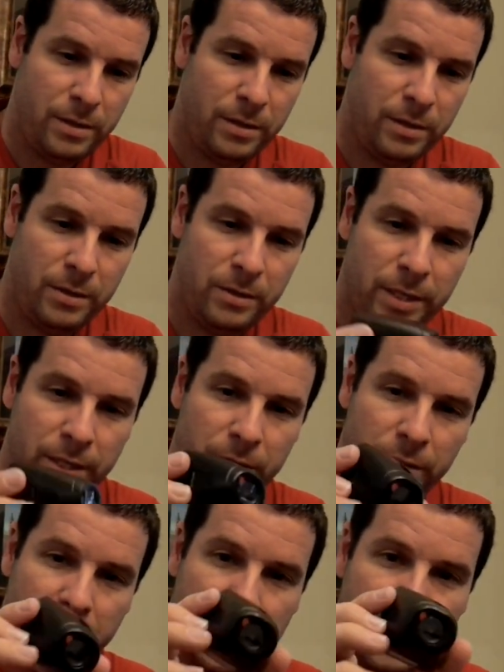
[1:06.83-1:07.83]
here's that little
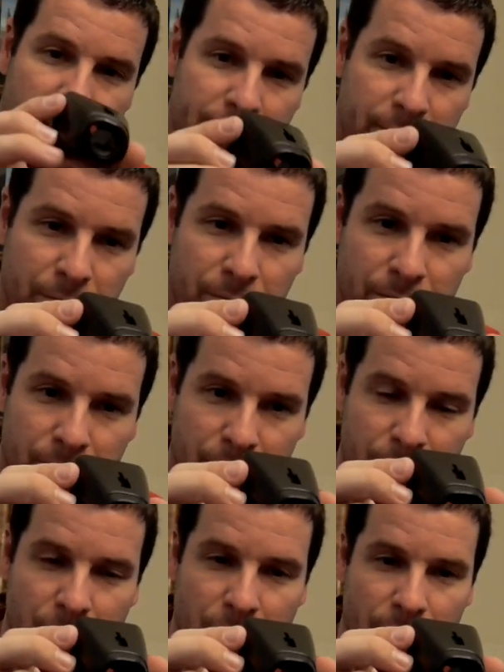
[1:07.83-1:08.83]
guy. I got some
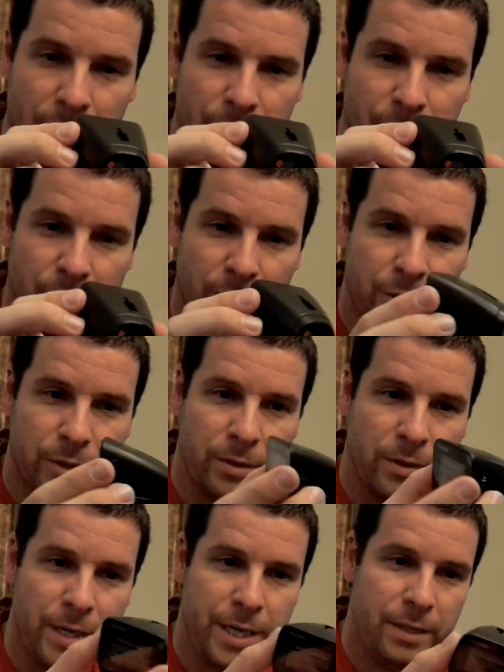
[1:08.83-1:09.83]
covers over the
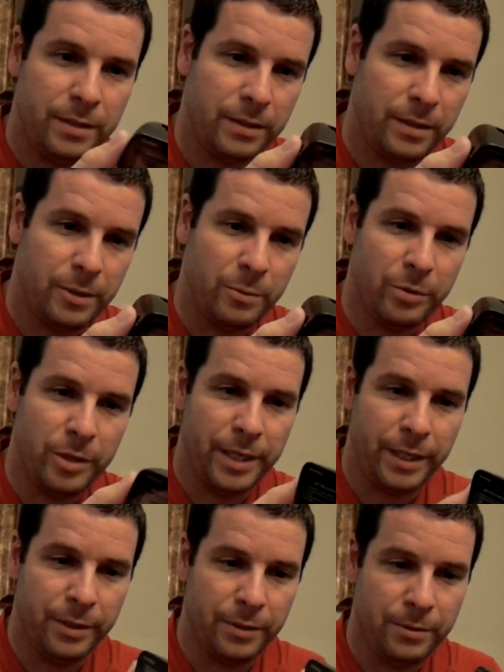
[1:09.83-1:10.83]
screens to help protect
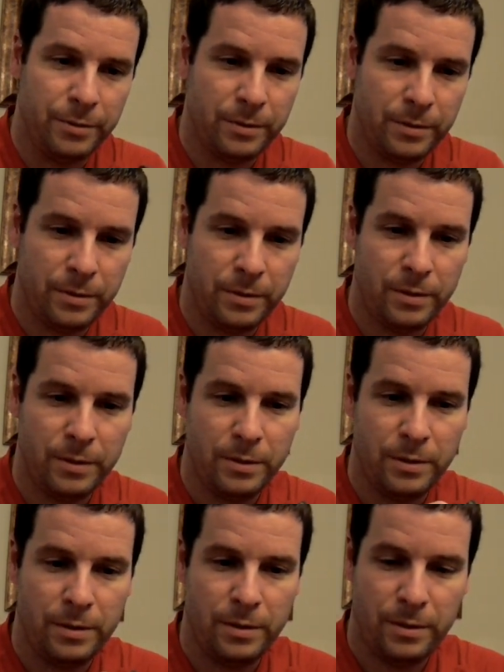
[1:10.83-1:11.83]
those.
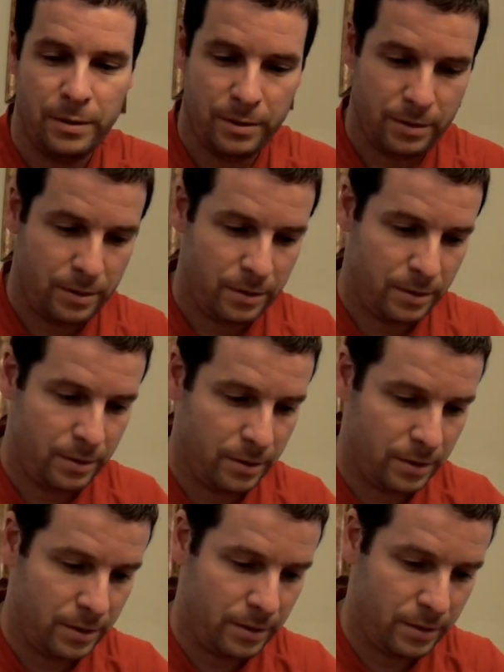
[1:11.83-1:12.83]

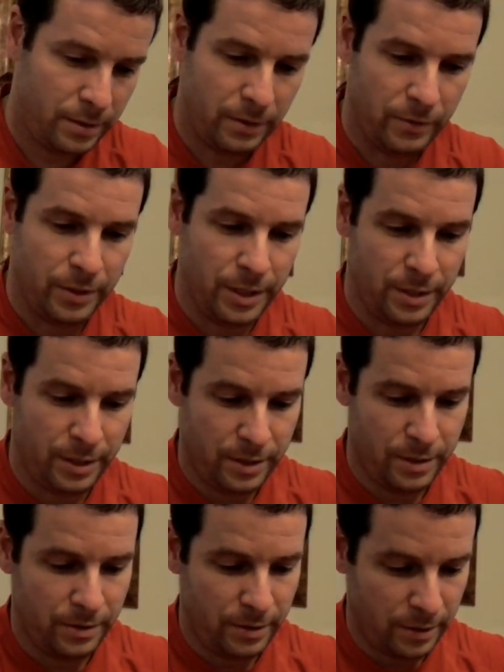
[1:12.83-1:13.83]
Let's see if there's anything
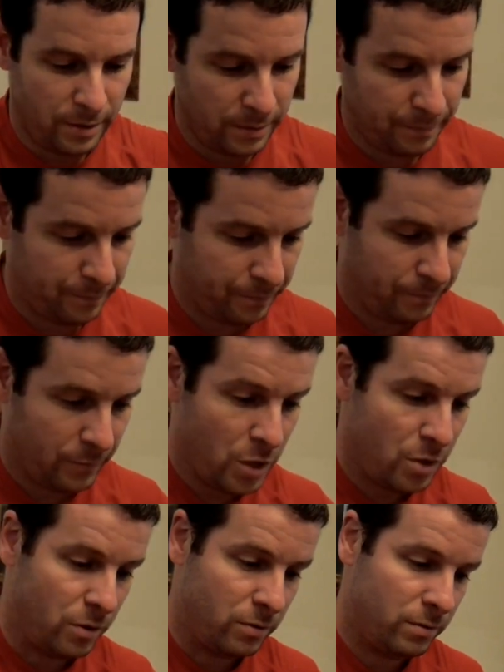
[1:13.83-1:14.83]
else.
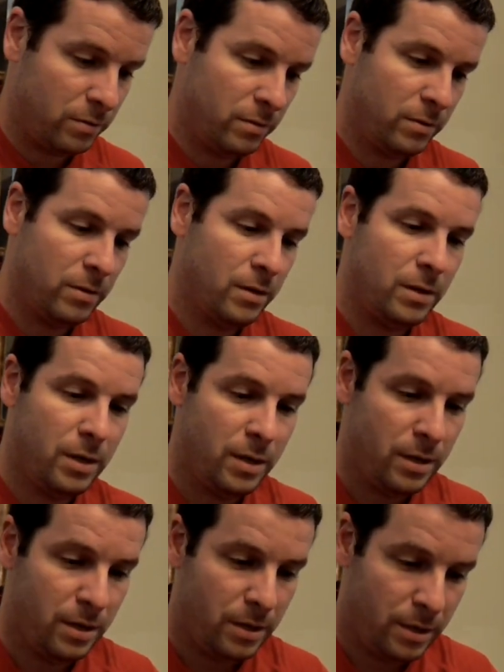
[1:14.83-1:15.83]
Oh.
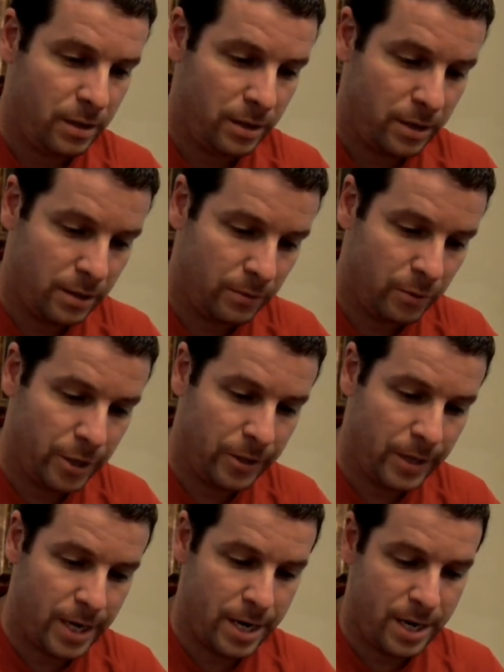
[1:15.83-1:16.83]
Comes with
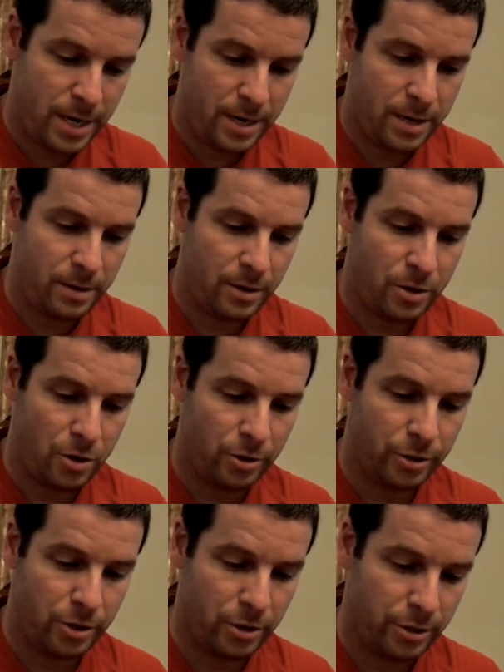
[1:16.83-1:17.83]
a car
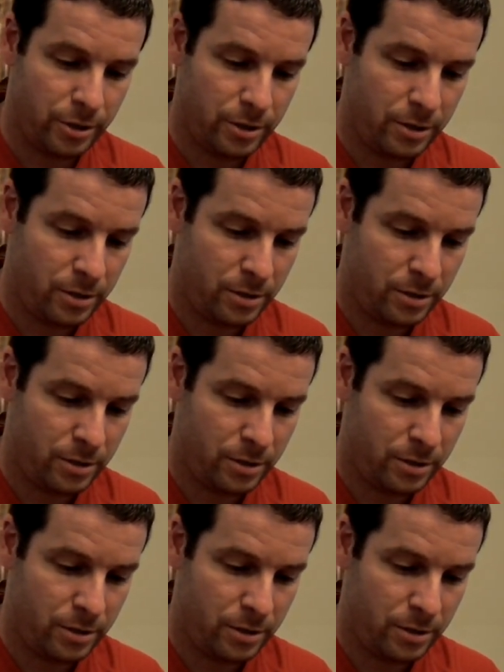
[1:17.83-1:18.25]
charger,